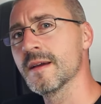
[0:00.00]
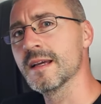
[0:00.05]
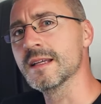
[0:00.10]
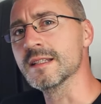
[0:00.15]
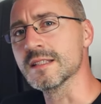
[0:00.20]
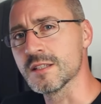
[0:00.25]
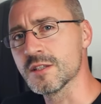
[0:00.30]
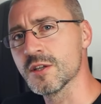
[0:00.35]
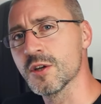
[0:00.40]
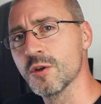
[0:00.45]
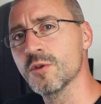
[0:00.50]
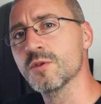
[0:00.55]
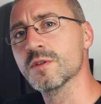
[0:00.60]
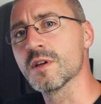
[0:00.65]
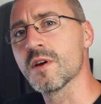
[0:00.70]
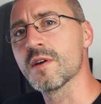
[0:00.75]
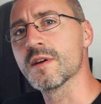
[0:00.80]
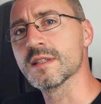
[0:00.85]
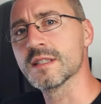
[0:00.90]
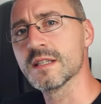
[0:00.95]
it's too
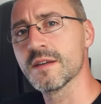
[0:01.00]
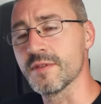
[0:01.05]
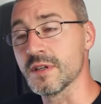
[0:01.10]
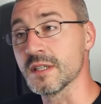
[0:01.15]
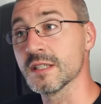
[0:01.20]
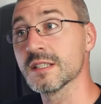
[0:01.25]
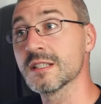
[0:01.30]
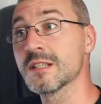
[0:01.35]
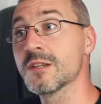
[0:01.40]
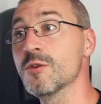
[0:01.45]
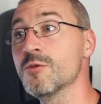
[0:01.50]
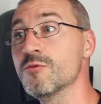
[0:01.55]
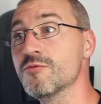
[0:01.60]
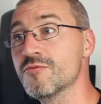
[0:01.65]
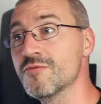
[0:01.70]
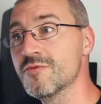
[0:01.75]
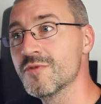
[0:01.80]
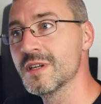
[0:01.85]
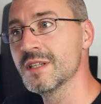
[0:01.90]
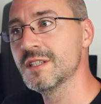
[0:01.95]
scientific, it's too
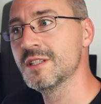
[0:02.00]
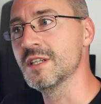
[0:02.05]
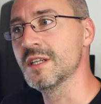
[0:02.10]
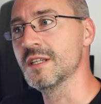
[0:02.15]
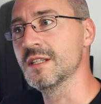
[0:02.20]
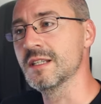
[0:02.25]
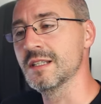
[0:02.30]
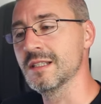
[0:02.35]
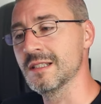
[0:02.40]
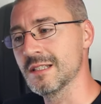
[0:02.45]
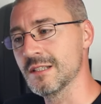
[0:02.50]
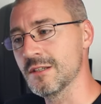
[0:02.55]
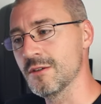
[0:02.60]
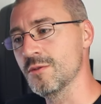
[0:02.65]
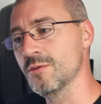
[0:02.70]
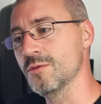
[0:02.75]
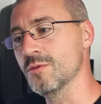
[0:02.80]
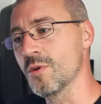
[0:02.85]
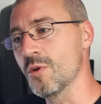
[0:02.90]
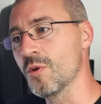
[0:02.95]
rigid, it's
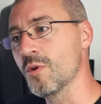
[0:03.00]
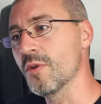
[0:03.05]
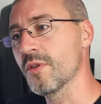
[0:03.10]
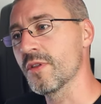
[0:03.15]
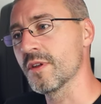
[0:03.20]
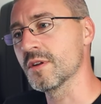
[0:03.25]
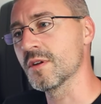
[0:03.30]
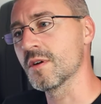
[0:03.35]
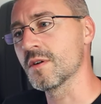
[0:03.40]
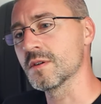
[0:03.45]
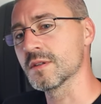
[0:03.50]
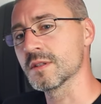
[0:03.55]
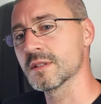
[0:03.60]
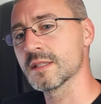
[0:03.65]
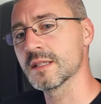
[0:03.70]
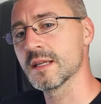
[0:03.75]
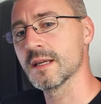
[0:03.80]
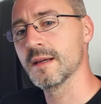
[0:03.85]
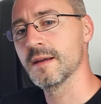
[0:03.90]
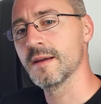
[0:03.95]
too
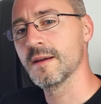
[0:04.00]
orthodox,